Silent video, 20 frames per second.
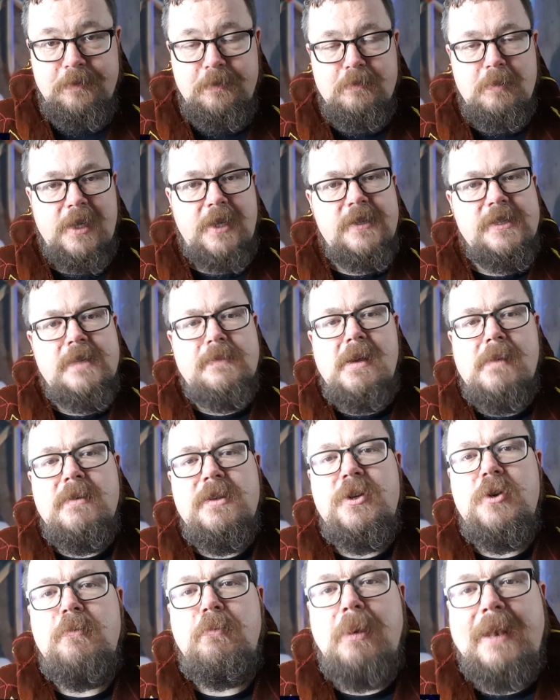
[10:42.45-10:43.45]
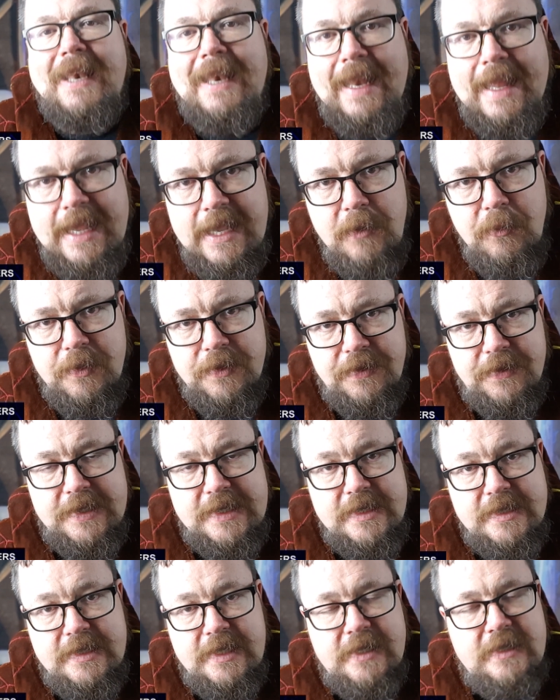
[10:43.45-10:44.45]
Because the moment you play with
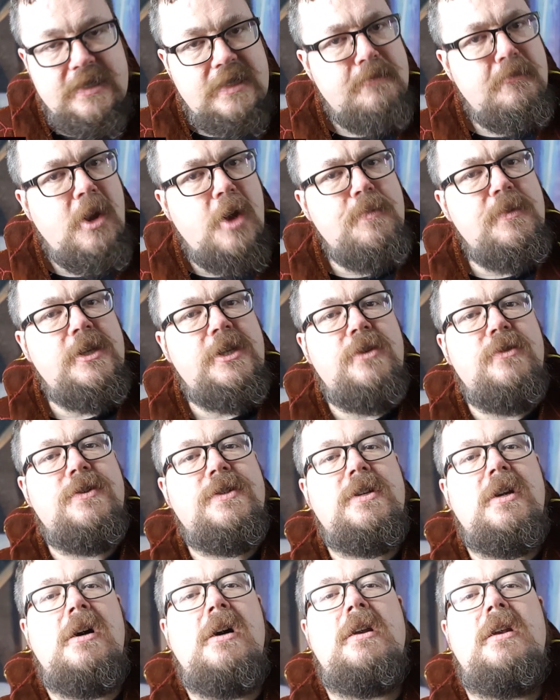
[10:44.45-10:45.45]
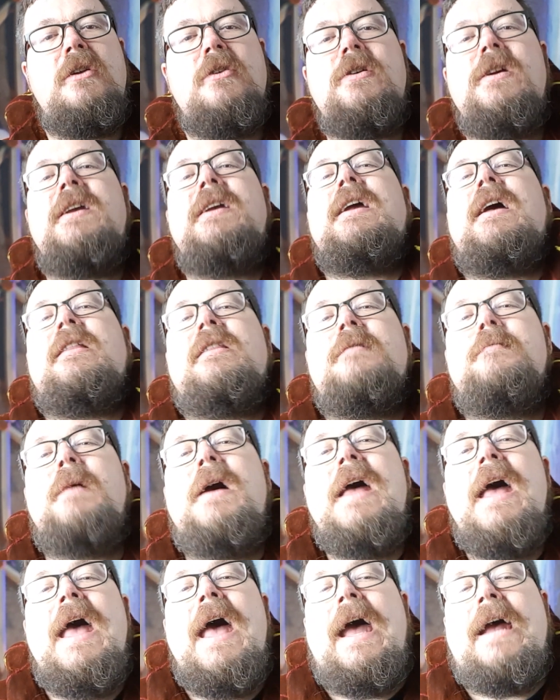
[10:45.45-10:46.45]
these things, the moment you start looking at them
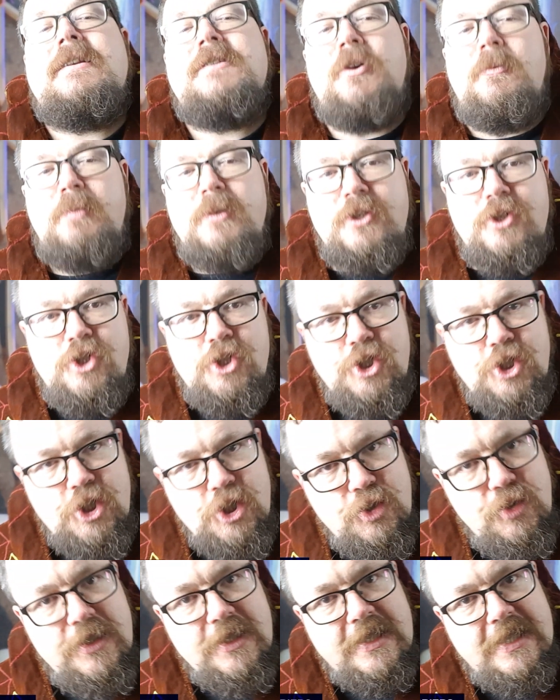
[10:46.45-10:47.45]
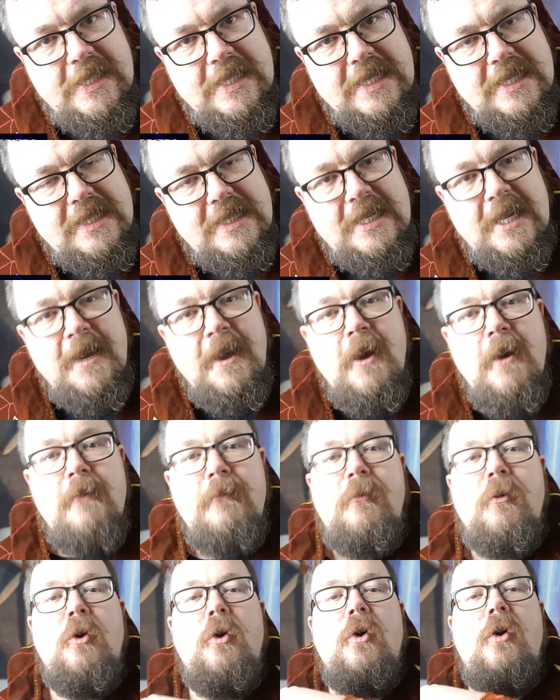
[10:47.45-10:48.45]
as opportunities
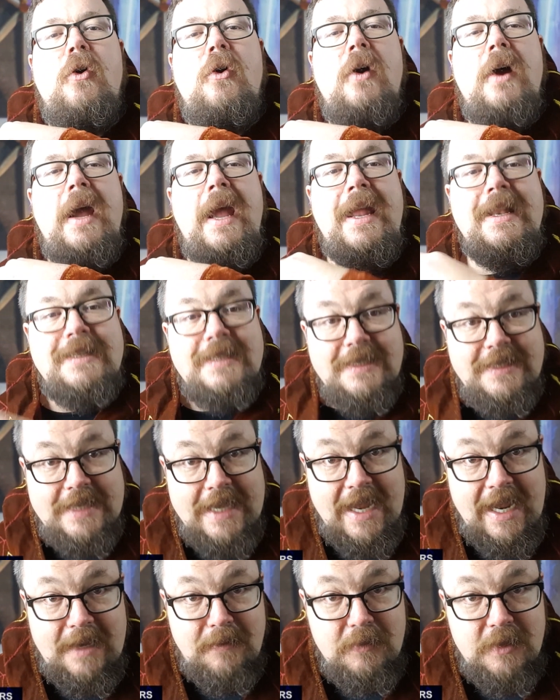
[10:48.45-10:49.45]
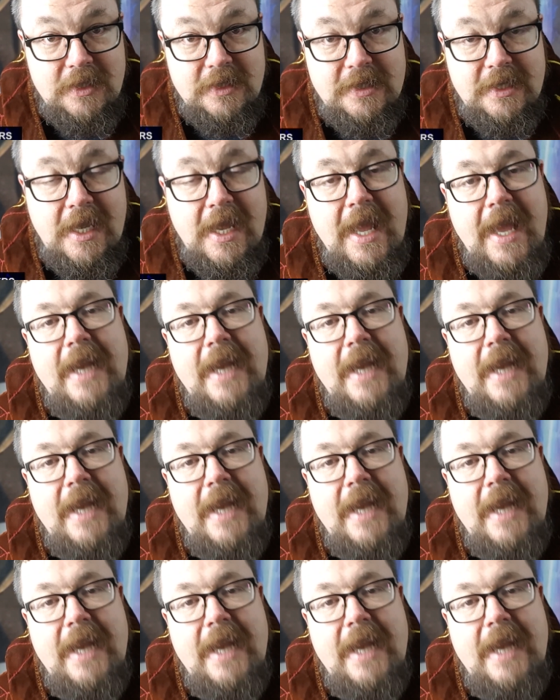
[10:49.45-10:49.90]
for entertainment,